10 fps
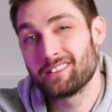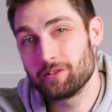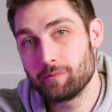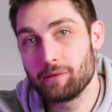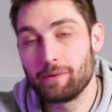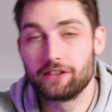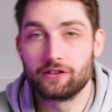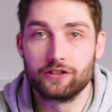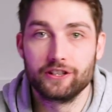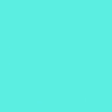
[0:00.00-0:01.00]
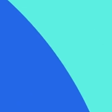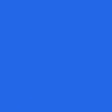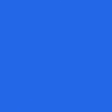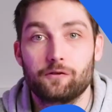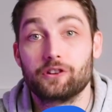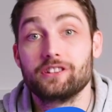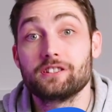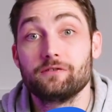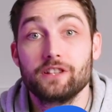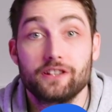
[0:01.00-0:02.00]
not be a better deal. For this
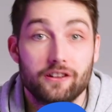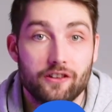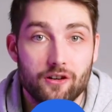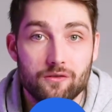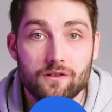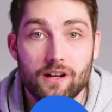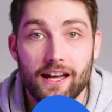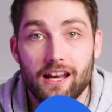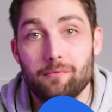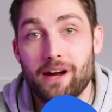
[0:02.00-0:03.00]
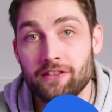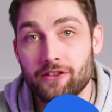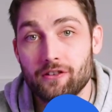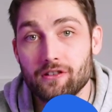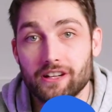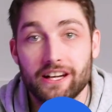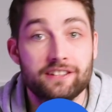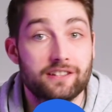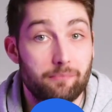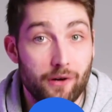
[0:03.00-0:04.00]
video though, Elementor gains
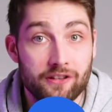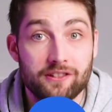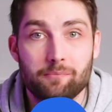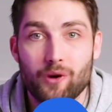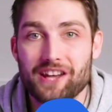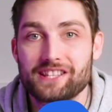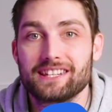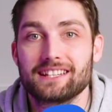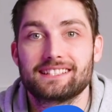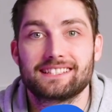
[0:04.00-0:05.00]
a point in pricing.